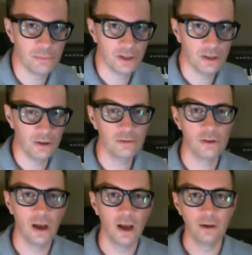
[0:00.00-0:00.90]
speaking
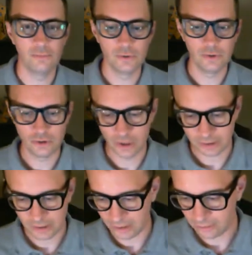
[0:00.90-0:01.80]
here. Just
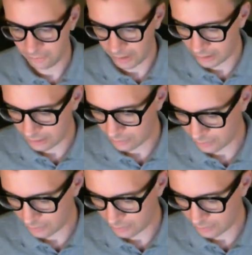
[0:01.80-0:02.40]
getting Van is